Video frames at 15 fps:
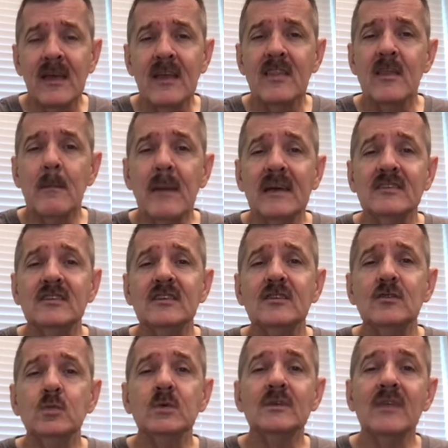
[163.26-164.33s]
The message
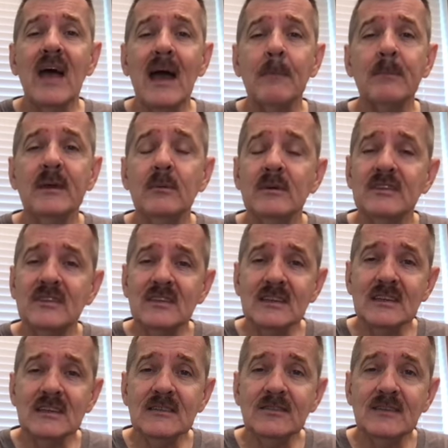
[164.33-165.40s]
will not be
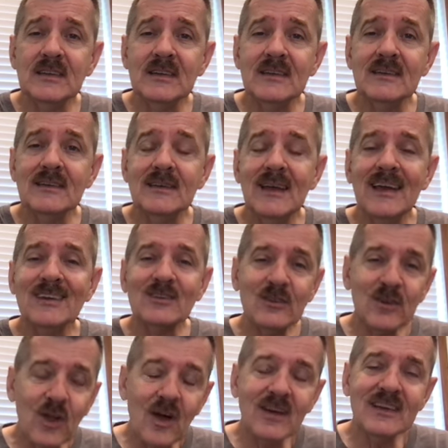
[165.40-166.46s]
received as
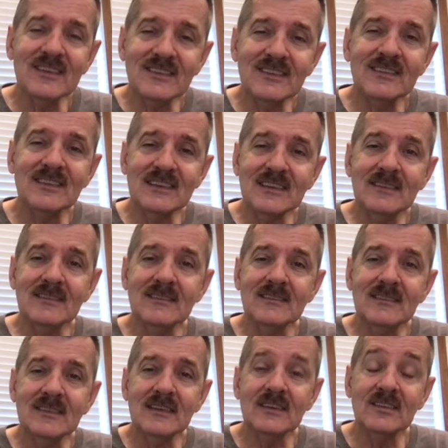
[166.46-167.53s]
long as sin
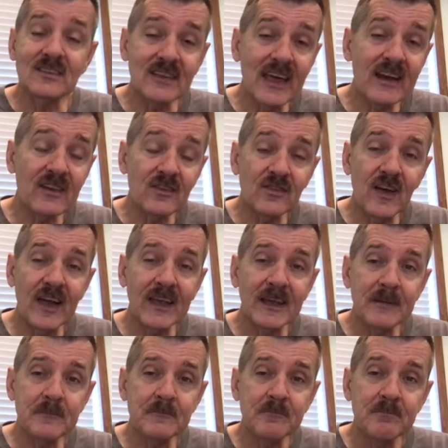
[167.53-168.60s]
is satisfying.
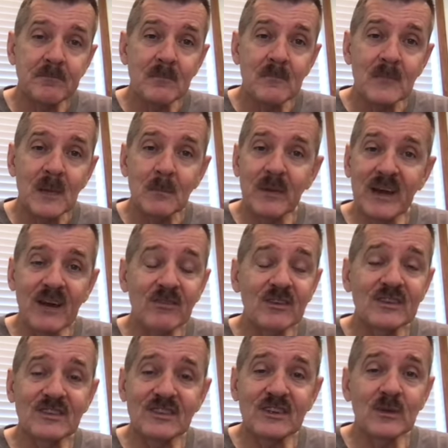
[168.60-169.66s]
But every
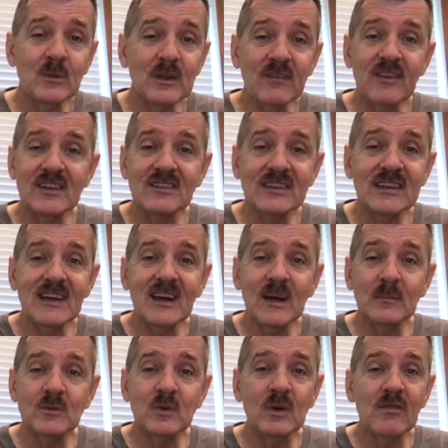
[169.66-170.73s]
sinner will eventually
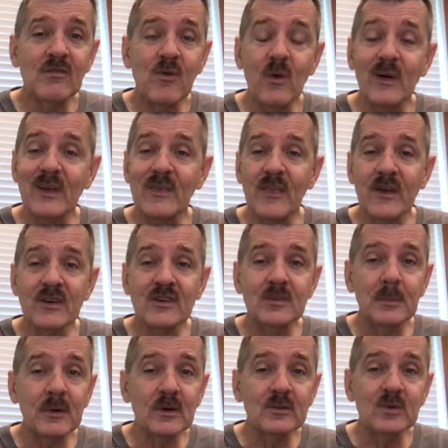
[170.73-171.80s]
come to a fork in their
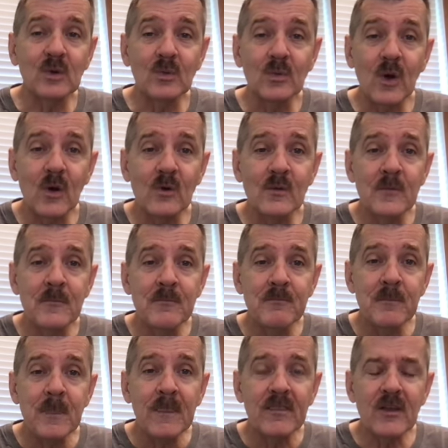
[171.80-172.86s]
spiritual road.
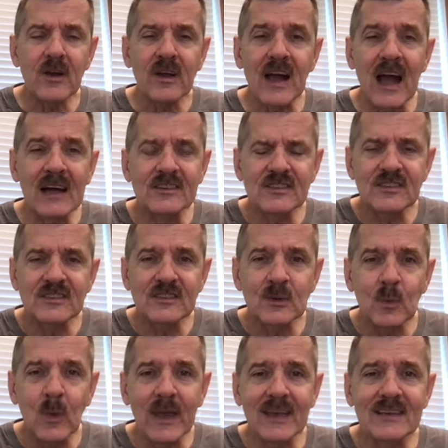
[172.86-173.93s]
Their conscience
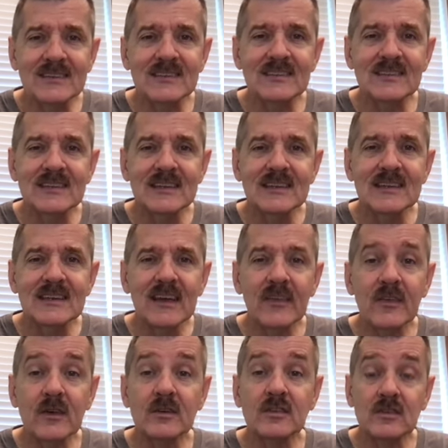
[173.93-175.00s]
awakes
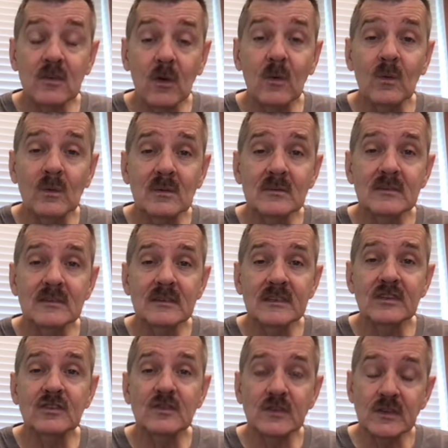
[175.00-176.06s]
and their soul
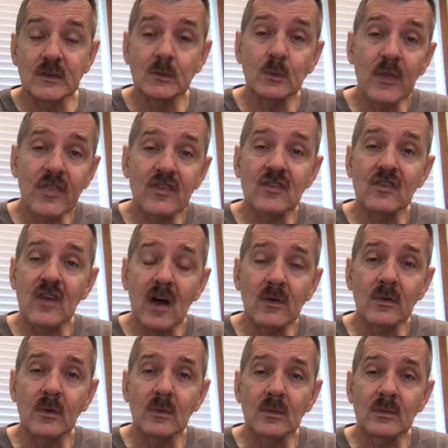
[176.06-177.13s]
is filled with
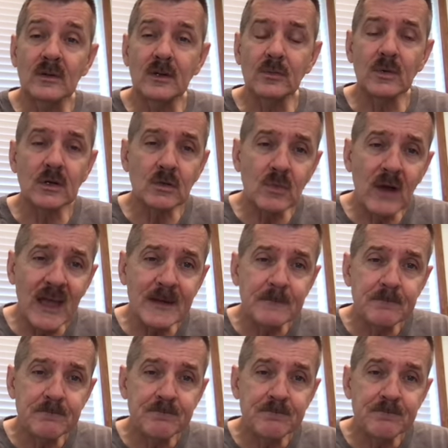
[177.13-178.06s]
sorrow and regret.